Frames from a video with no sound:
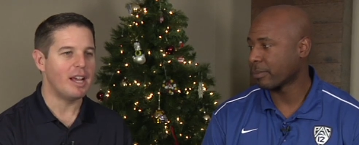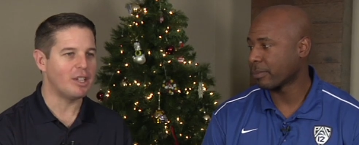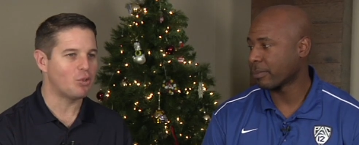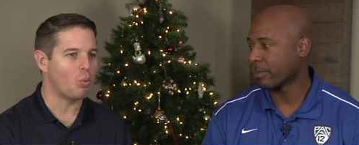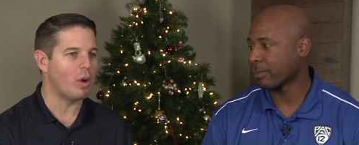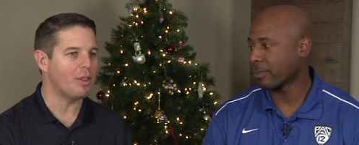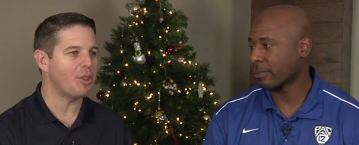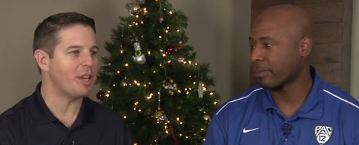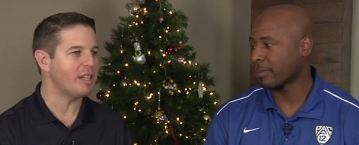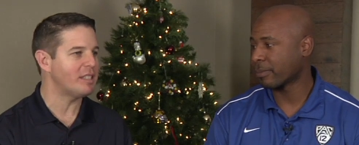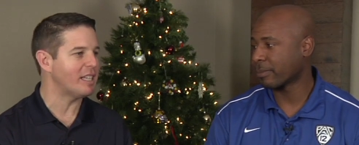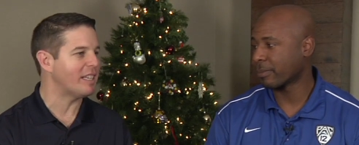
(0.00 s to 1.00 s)
Speaker 1: it's one
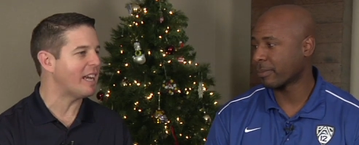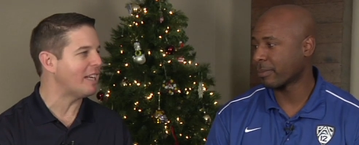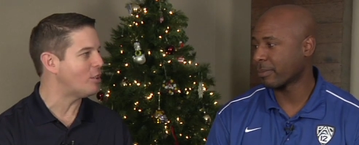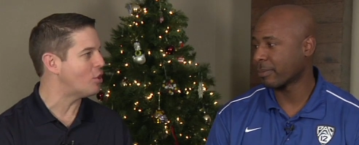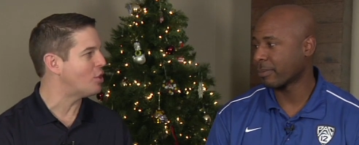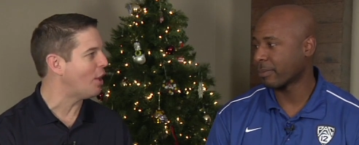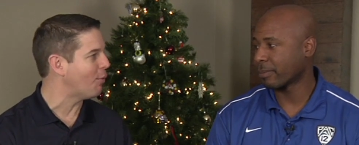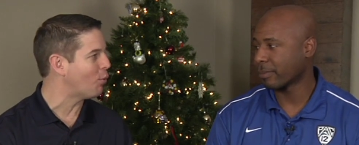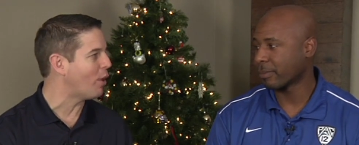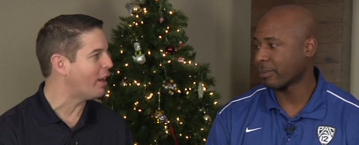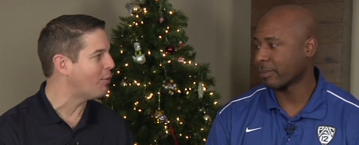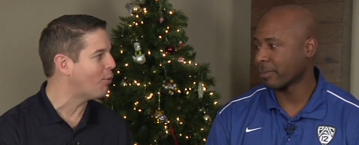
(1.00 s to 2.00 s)
thing to get yourself
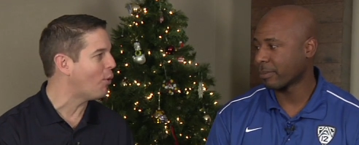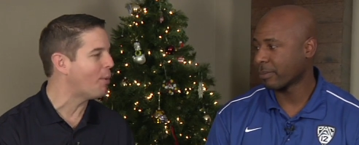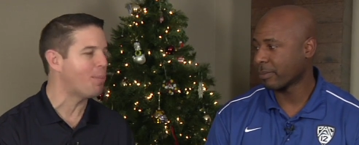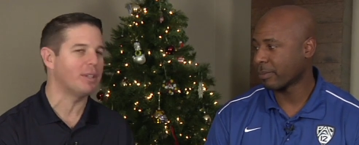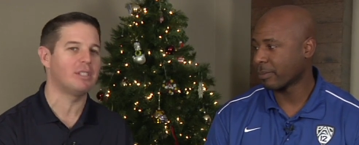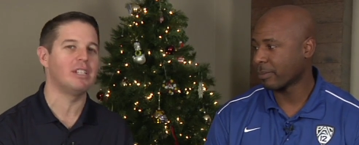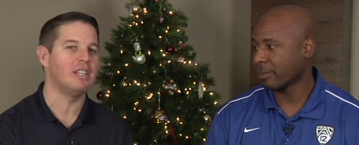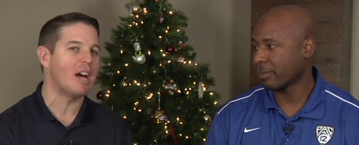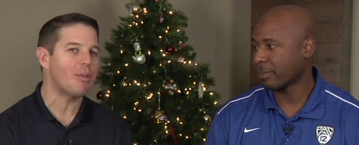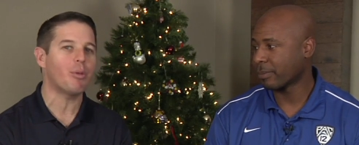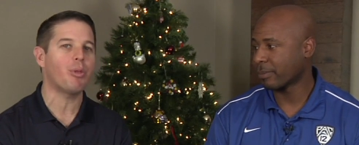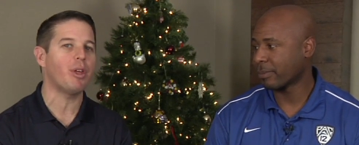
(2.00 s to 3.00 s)
ready for it, but it's
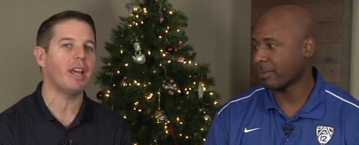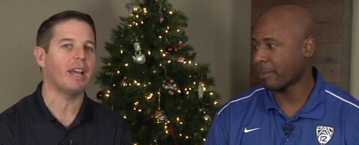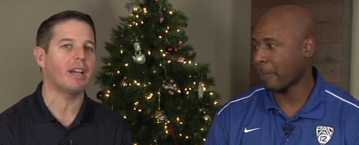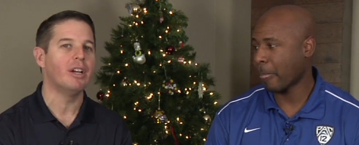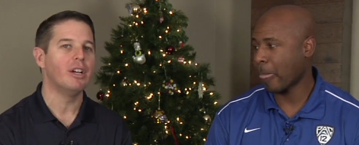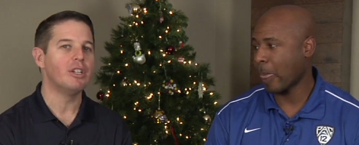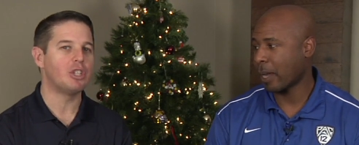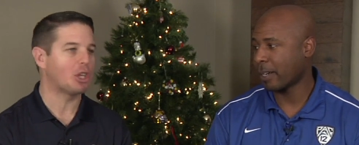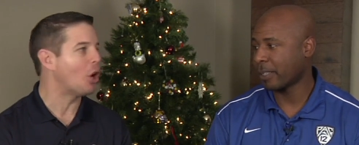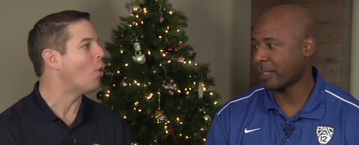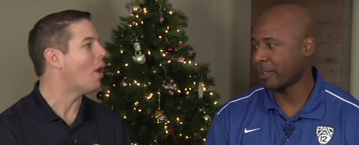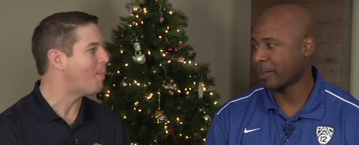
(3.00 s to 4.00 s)
another thing to
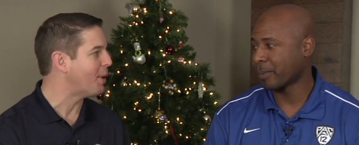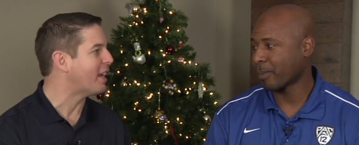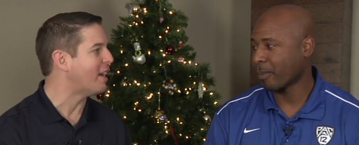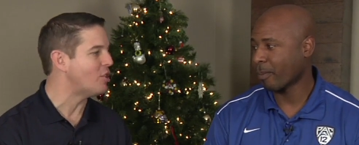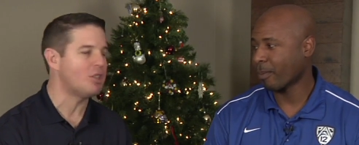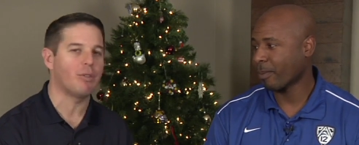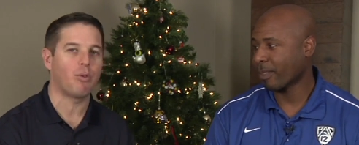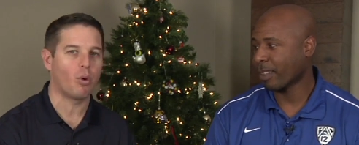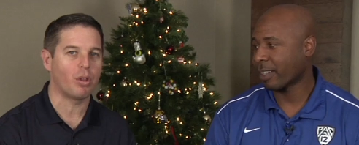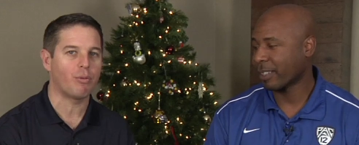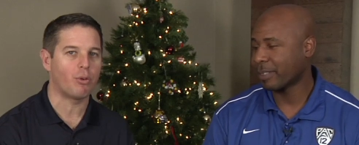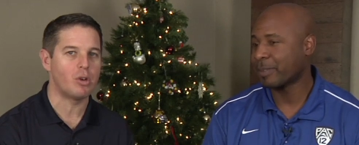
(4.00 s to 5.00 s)
go up against it for
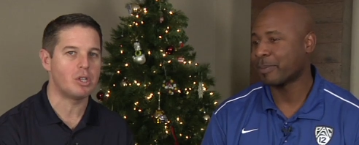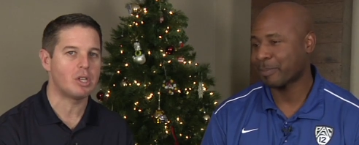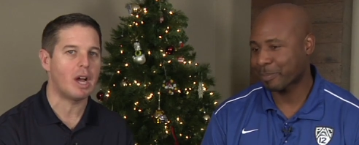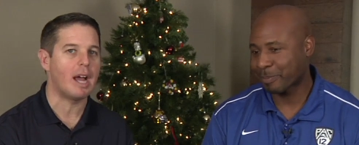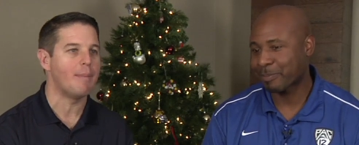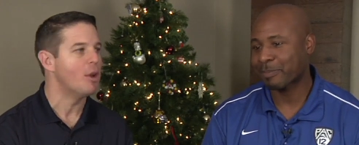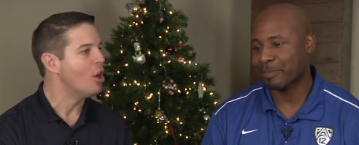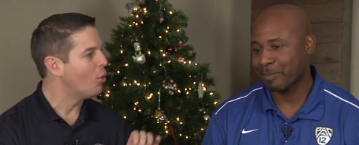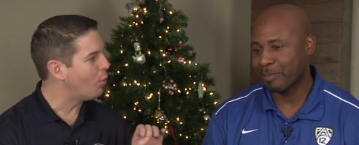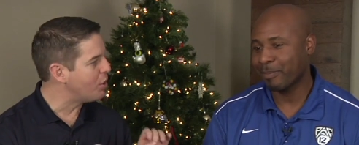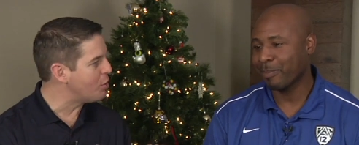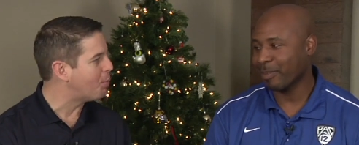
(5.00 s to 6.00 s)
the first time.
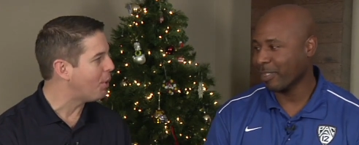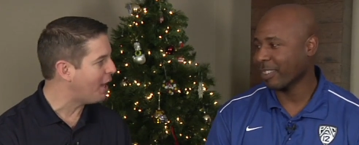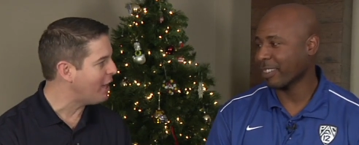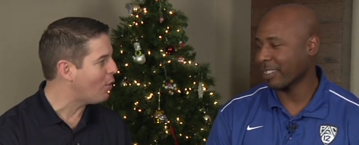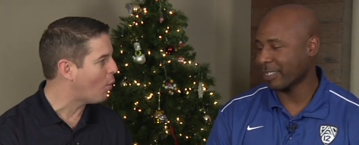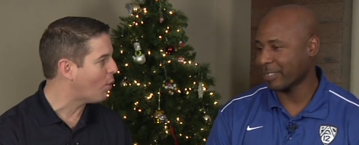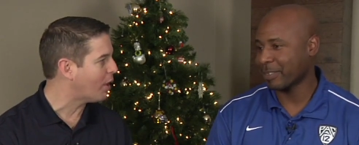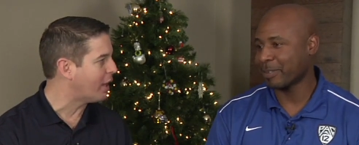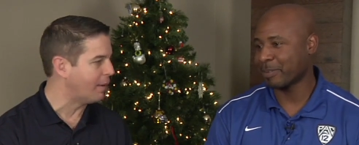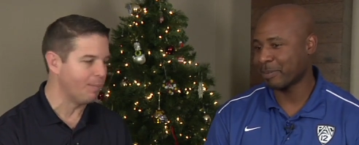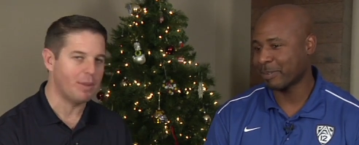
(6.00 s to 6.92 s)
When you play Oregon